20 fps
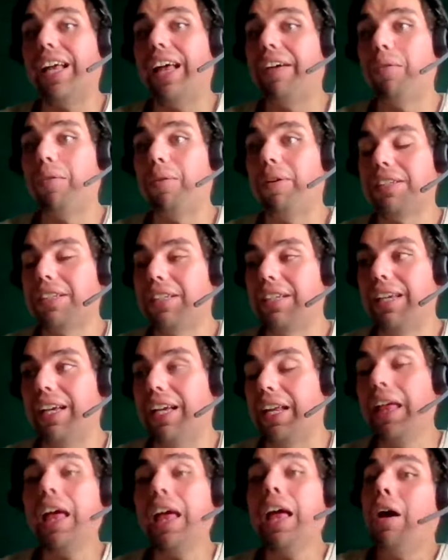I haven't watched it
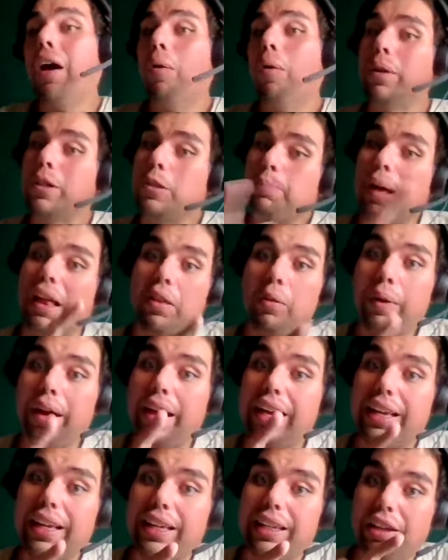yet. Which, by the
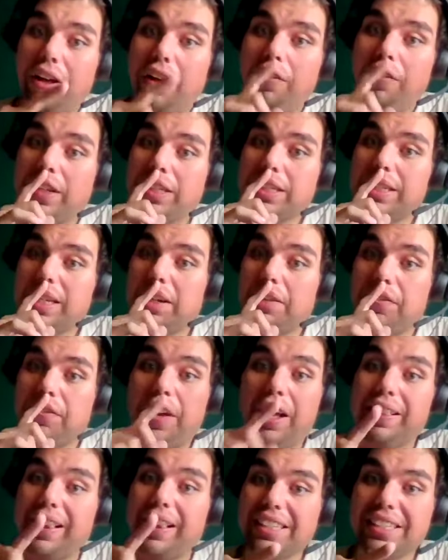way, y'all, fascinating
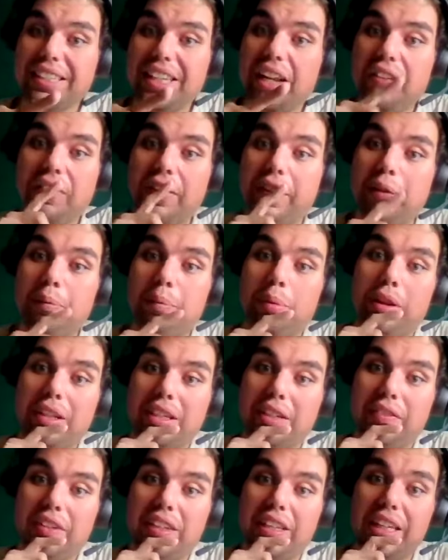fact, that's not available
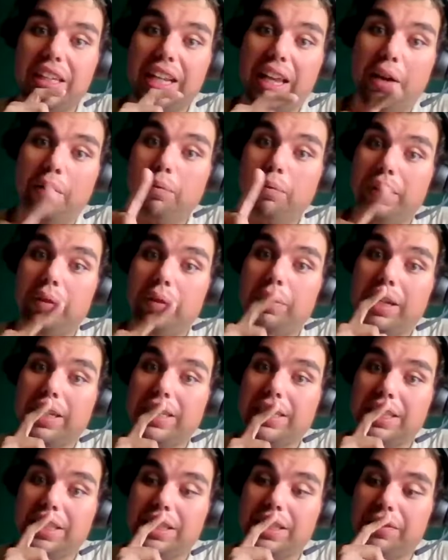on DVD, and I really want
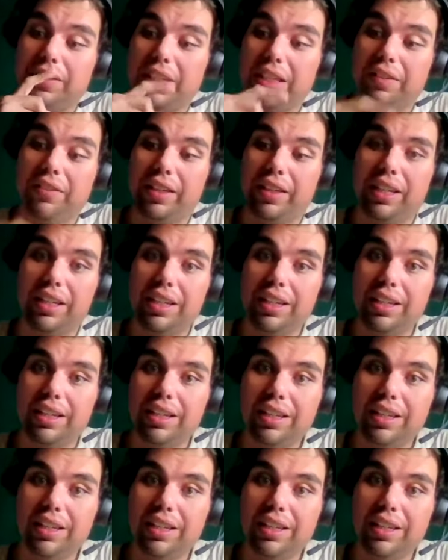to see the DVD of it.